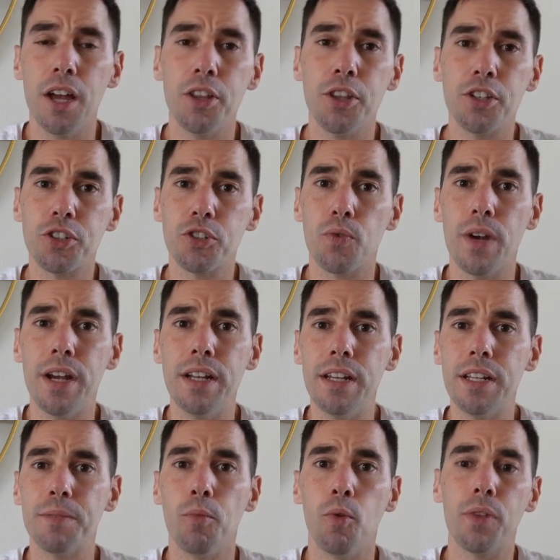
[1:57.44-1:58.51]
The screen
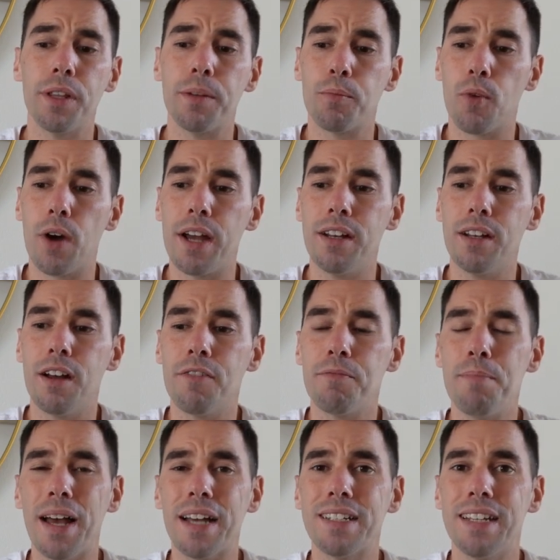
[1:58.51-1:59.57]
is more than bright enough,
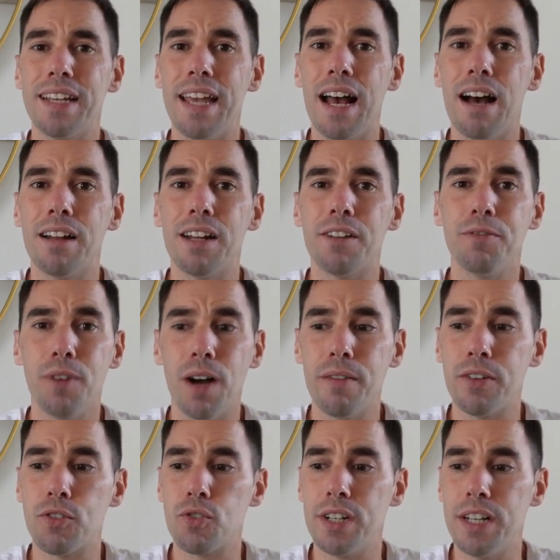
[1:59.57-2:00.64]
maxing out at
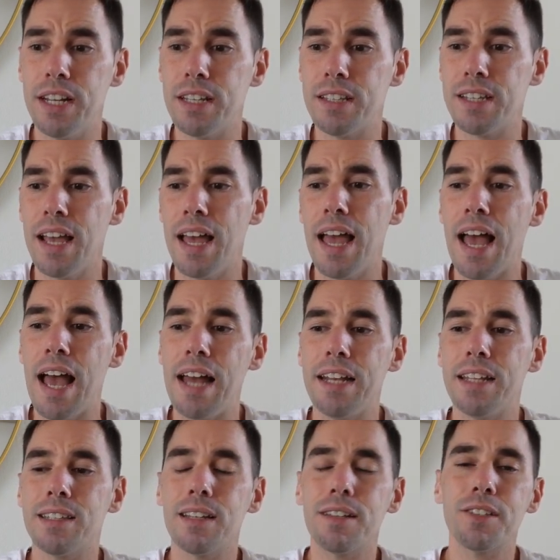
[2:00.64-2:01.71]
500 nits, and
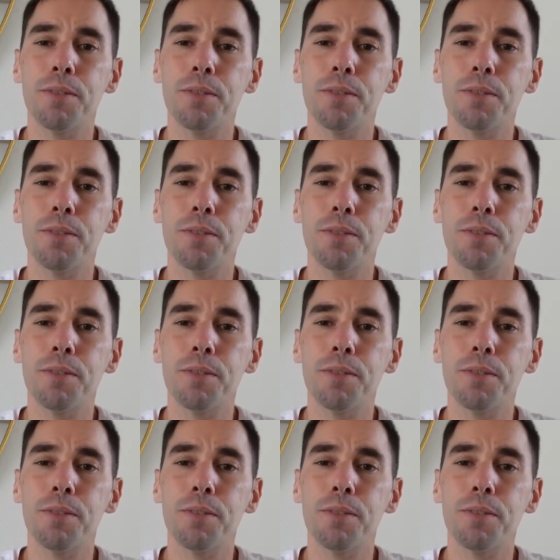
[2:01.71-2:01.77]
it does